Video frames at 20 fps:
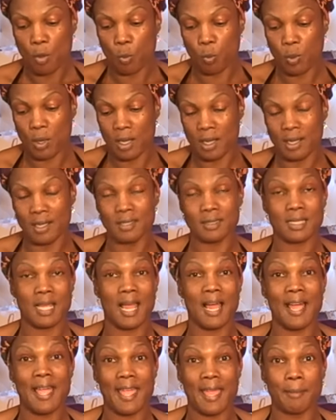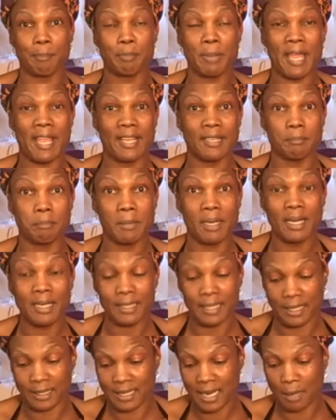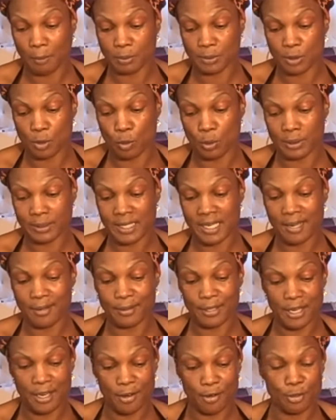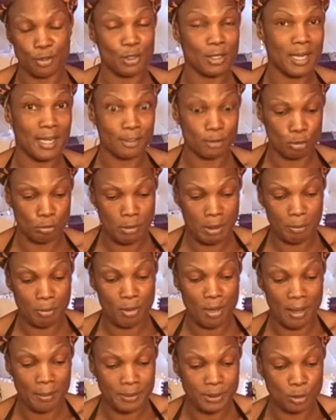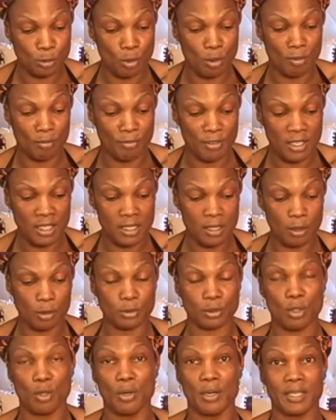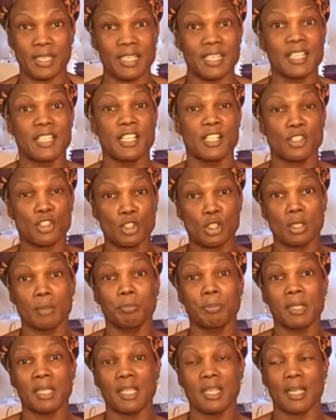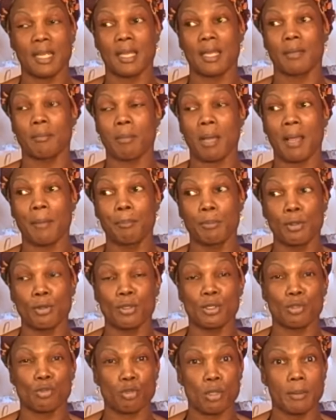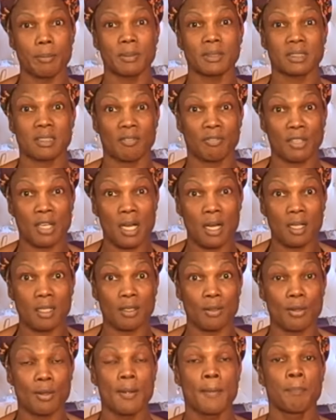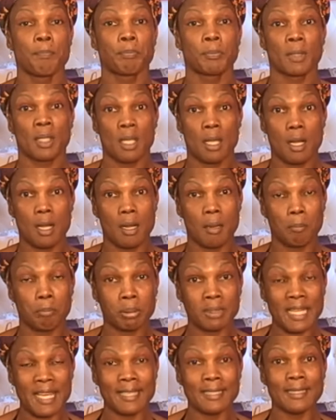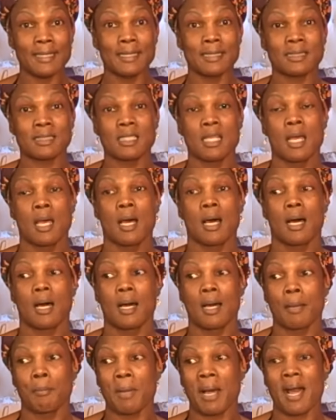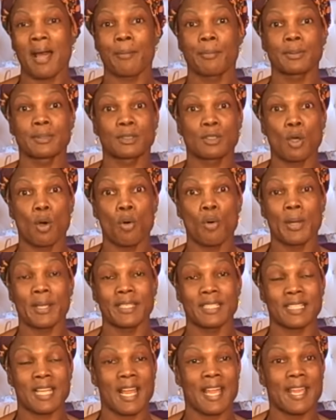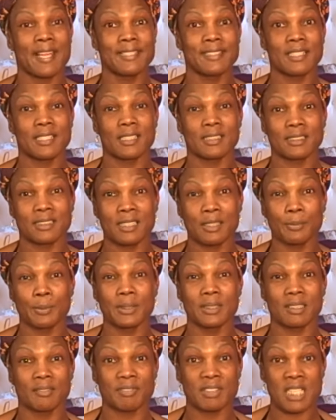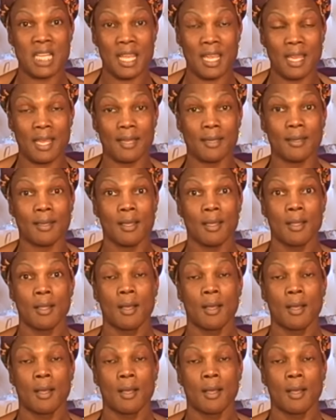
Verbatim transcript: was I had paid money and I was going down there and you guys remember I was doing videos on it and it should be in my beauty treatments of color um, playlist. Um, I was going and I had did a series of 10